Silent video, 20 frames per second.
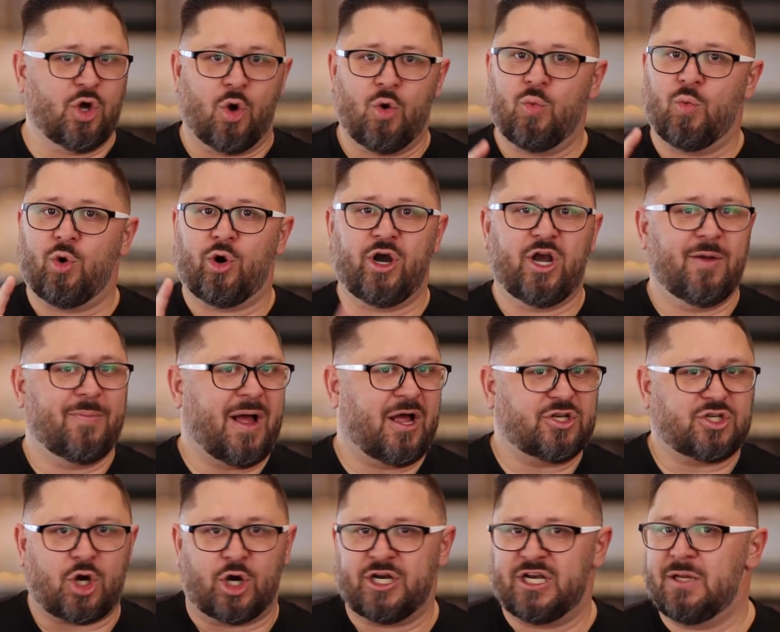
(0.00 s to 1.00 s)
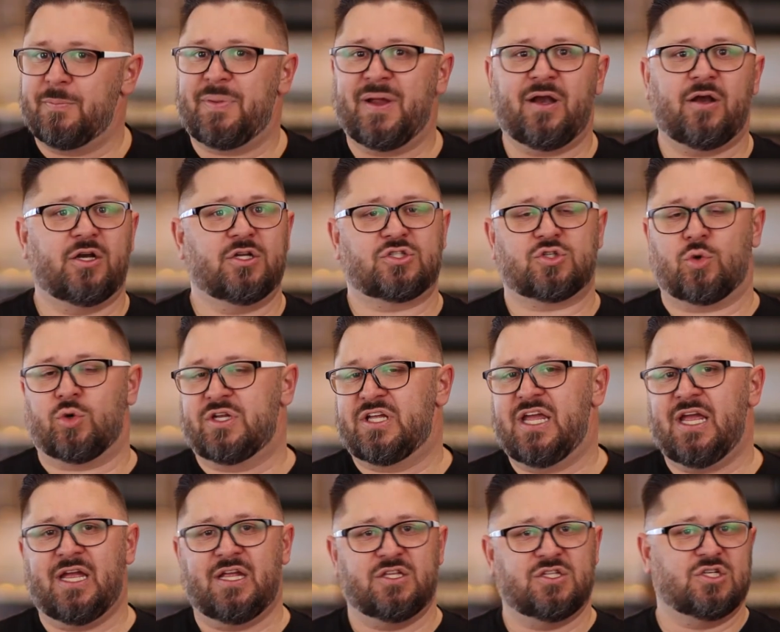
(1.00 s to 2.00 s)
Don't worry about targeting parents or
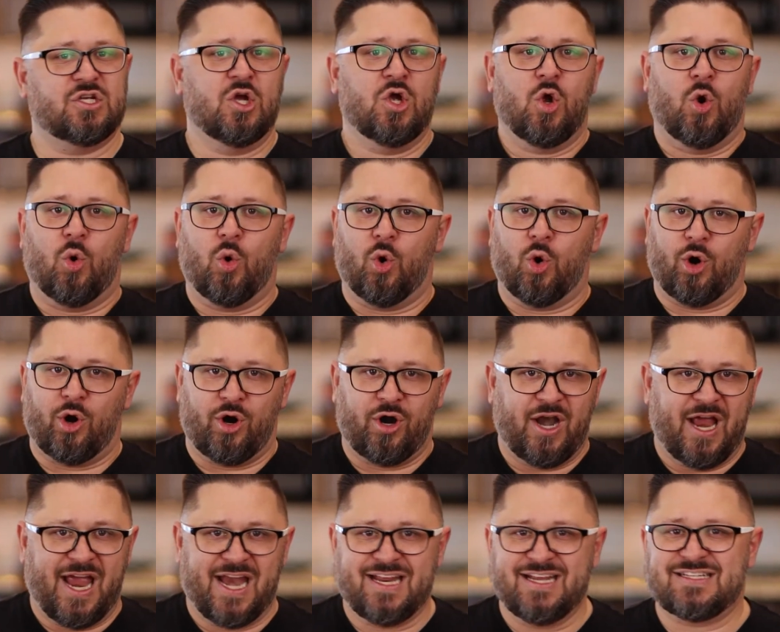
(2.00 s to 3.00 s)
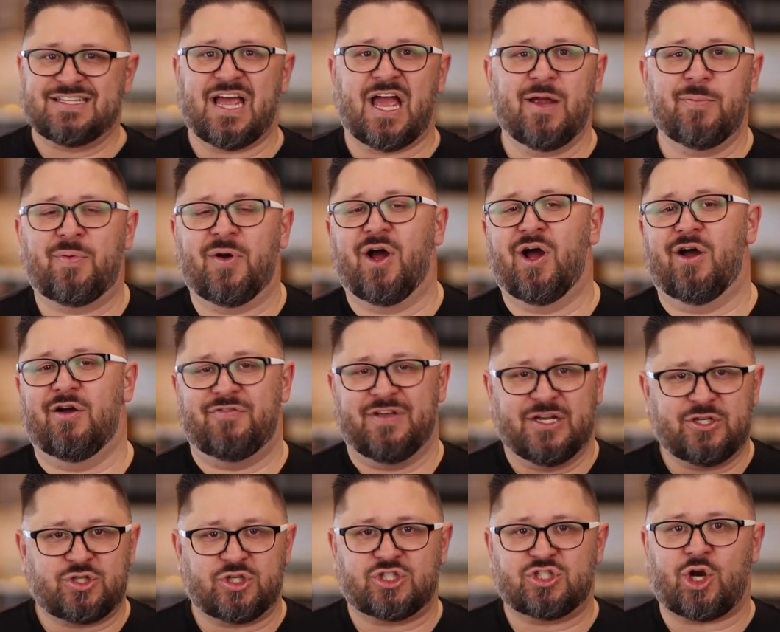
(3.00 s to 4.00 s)
kids or any type of
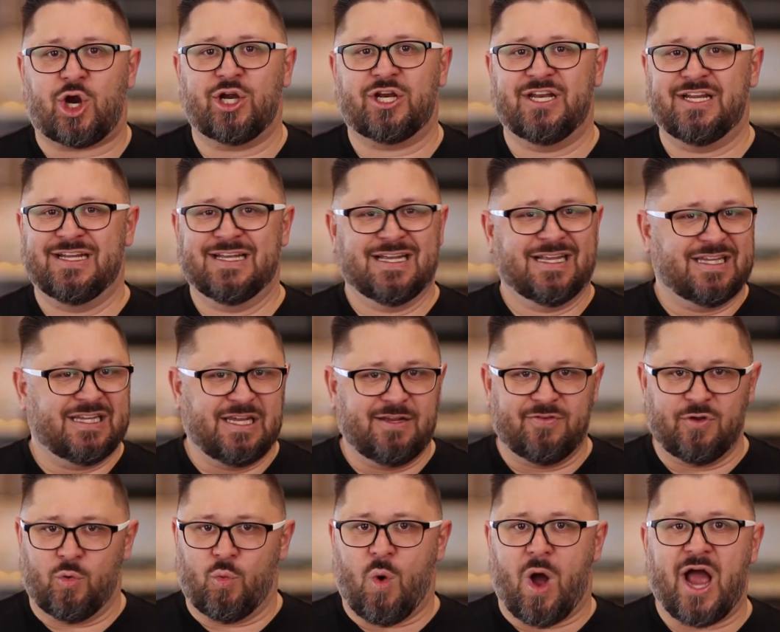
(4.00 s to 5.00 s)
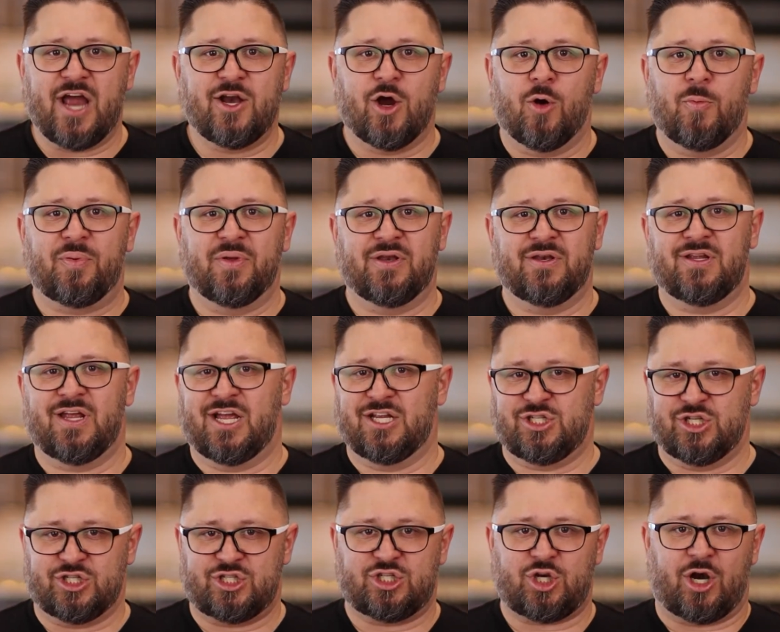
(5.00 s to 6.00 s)
interest targeting. Leave it wide open
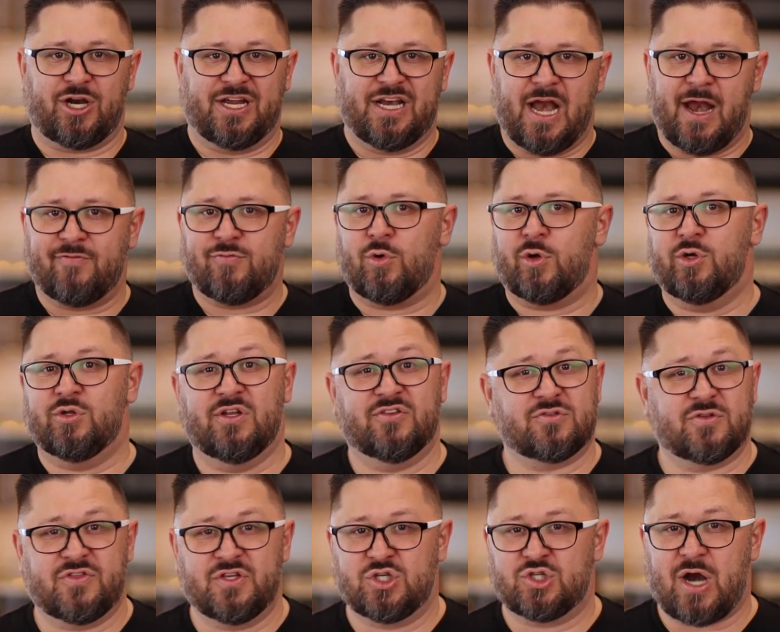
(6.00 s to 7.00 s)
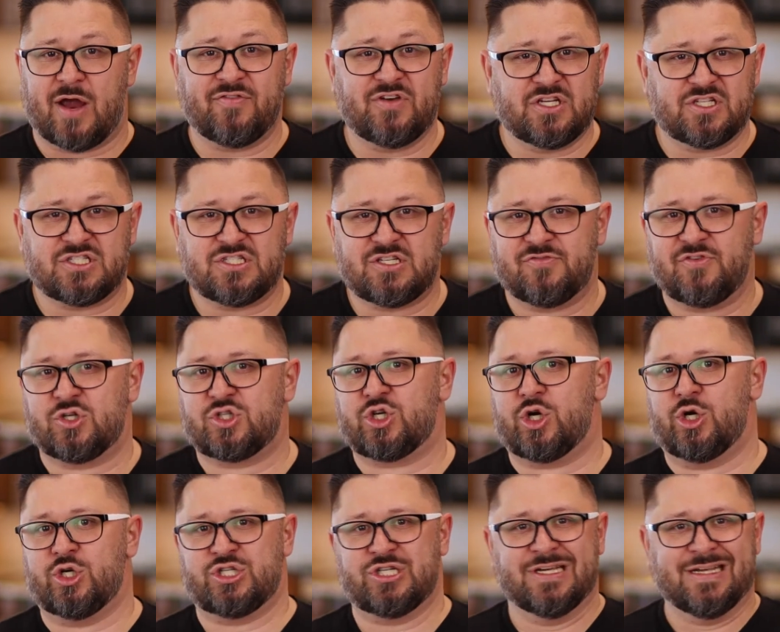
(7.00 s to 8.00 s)
and just target everyone who lives within driving distance of your
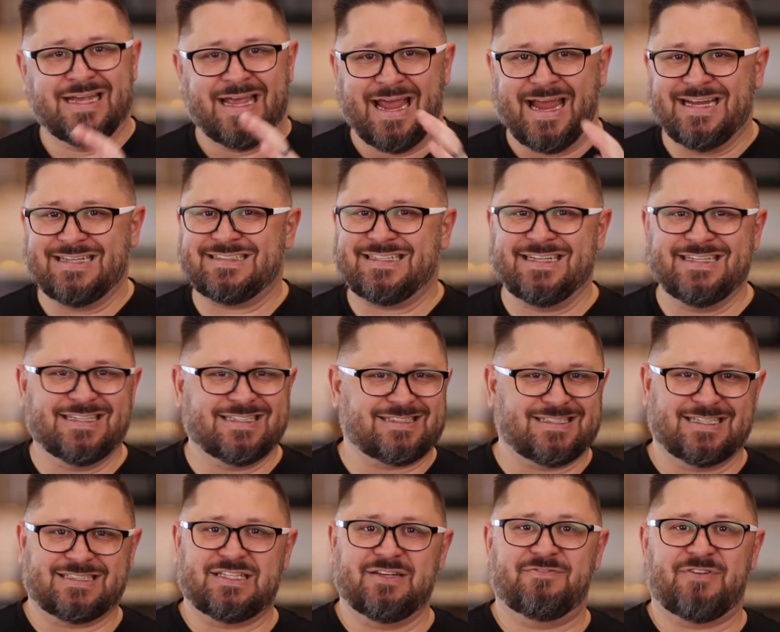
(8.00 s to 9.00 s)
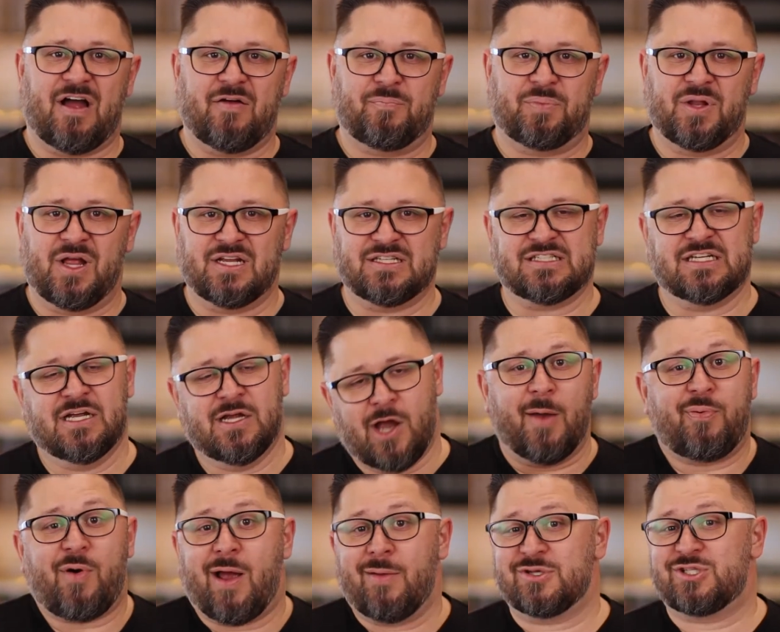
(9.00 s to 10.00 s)
church, 18 to 65 plus.
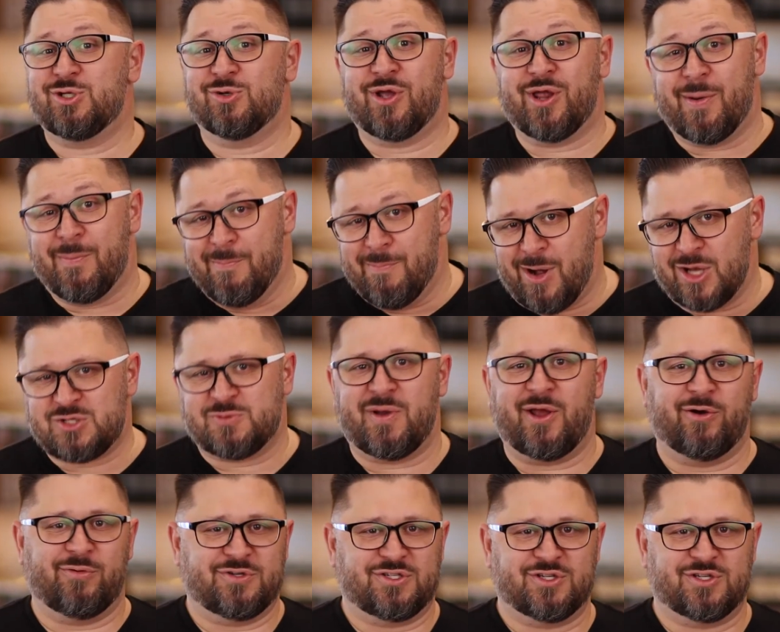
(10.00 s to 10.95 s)
I promise you'll get a much better